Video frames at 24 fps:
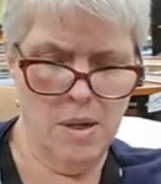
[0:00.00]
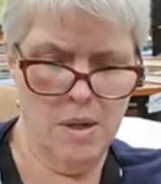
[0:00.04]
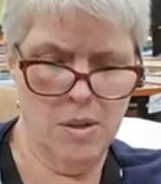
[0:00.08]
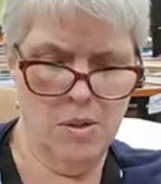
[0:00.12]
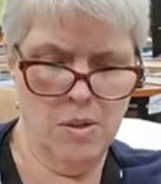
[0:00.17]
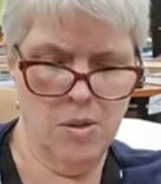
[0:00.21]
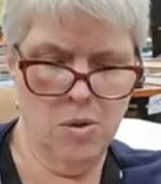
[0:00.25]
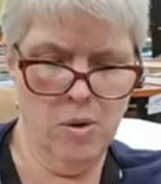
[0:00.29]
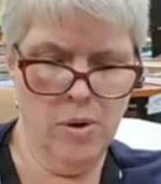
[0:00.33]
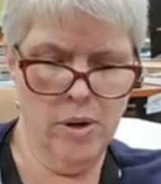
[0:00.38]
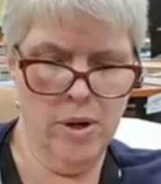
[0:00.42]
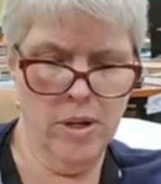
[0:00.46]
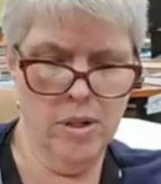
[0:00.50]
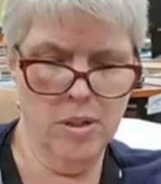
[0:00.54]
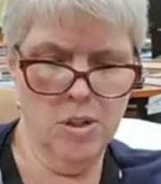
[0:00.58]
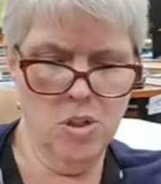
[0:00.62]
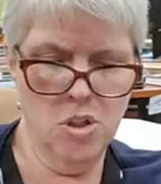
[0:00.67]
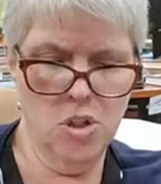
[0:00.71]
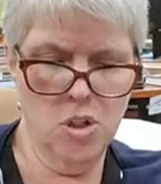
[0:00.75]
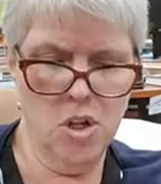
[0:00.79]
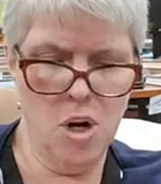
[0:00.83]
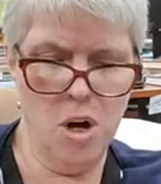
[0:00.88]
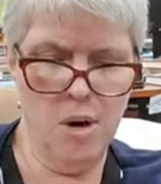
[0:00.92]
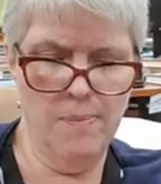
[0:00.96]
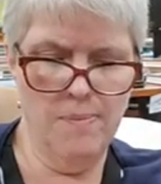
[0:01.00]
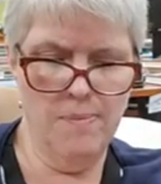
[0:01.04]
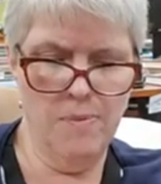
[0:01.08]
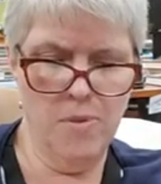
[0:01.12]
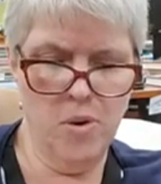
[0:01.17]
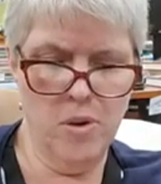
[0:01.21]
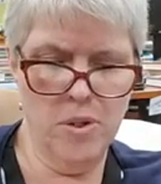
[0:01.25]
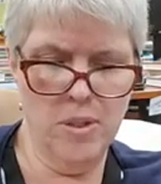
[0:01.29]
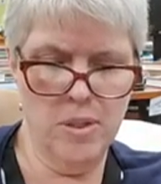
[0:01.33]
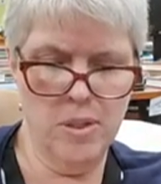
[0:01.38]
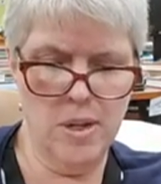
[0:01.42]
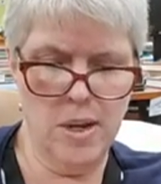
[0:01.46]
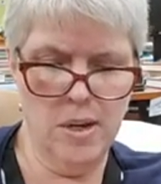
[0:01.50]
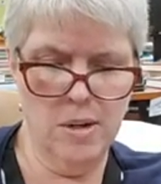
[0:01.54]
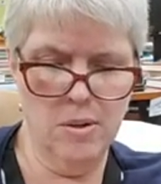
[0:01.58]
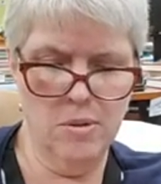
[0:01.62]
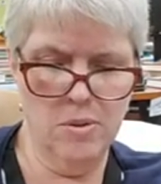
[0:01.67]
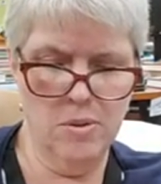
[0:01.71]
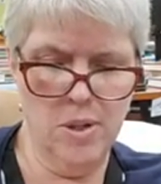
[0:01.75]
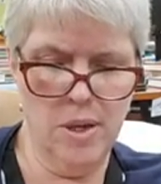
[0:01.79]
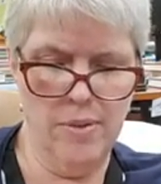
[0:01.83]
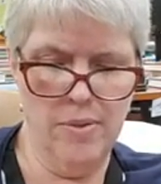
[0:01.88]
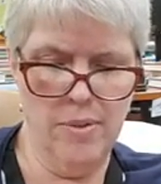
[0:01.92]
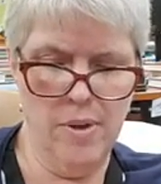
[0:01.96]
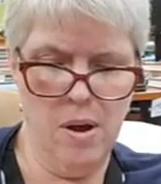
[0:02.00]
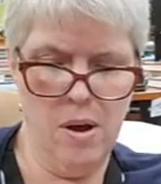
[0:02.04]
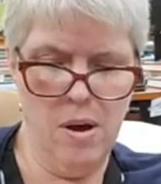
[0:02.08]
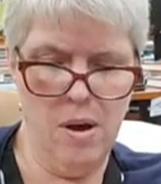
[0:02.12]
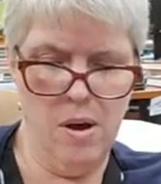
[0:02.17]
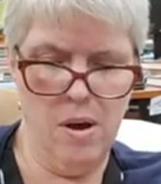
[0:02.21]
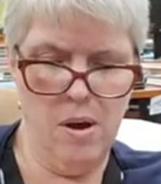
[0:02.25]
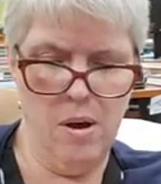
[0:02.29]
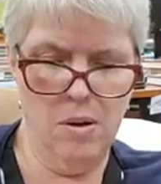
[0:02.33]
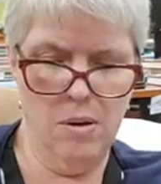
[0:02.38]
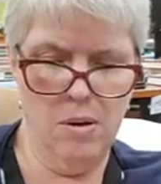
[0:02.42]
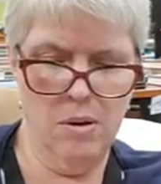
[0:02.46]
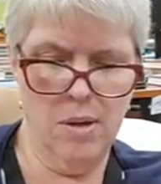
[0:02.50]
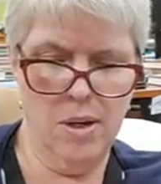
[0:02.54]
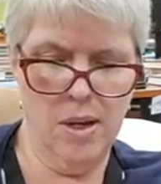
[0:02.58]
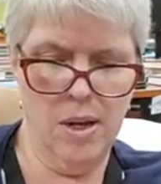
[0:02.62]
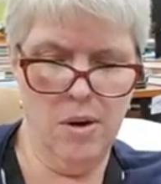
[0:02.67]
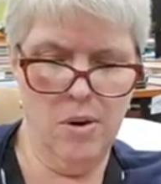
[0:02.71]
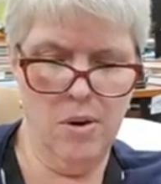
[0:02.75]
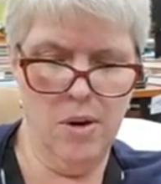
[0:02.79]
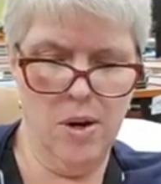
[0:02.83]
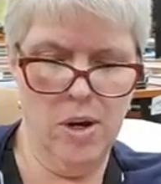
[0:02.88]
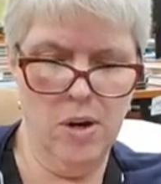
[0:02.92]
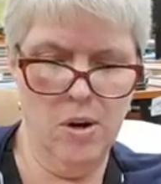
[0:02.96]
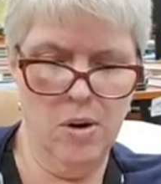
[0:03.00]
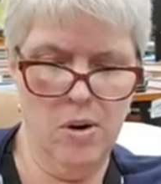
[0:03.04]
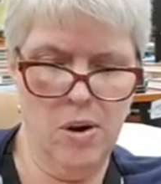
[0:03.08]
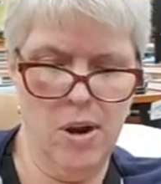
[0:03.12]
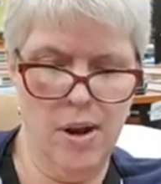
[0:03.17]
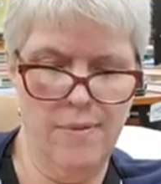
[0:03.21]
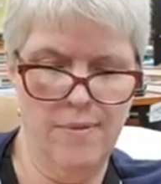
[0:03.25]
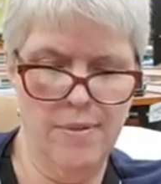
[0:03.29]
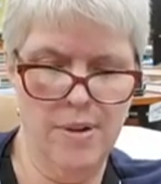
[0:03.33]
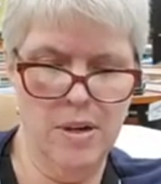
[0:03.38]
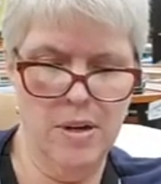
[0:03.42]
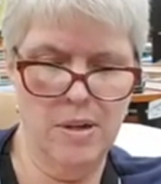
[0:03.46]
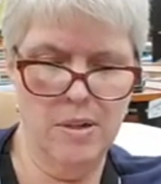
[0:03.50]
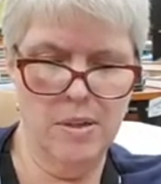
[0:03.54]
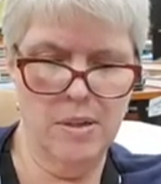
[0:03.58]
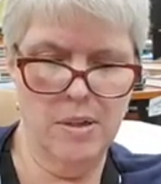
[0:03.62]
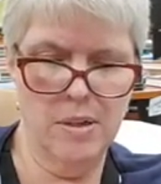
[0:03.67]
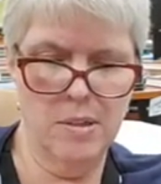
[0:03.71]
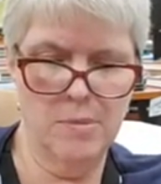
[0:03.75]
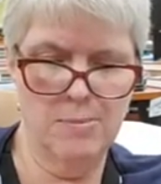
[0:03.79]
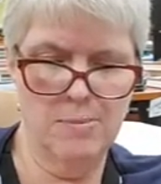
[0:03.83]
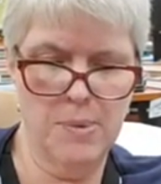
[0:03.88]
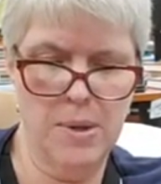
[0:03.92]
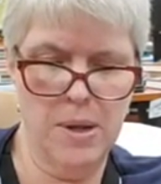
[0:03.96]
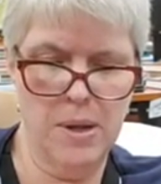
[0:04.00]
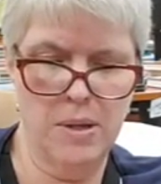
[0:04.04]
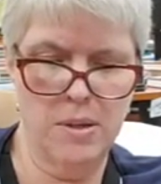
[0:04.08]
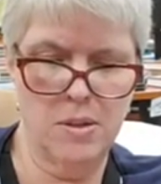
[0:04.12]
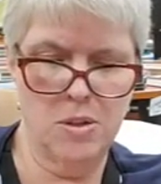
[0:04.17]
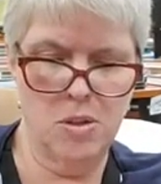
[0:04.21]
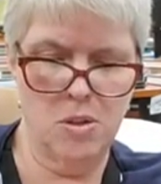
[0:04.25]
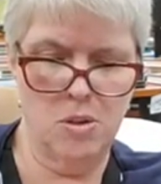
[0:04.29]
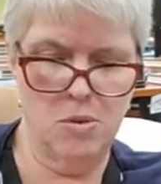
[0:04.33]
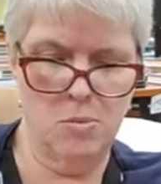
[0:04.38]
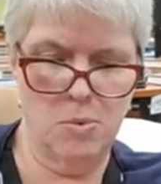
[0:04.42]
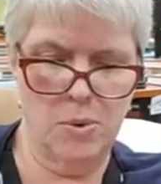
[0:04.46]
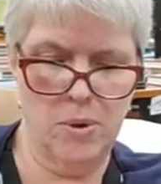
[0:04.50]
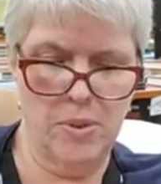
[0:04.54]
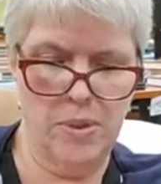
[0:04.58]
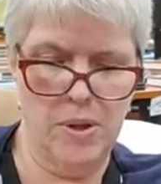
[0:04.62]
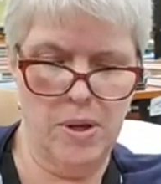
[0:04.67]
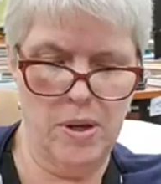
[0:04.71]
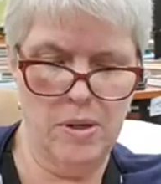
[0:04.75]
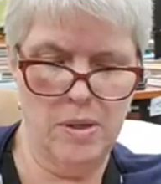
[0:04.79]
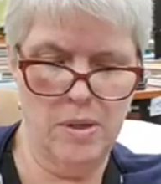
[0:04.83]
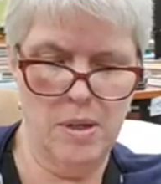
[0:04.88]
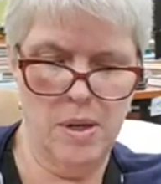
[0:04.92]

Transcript: Dorian's sharp voice echoed down the hall, carrying her evident displeasure with it.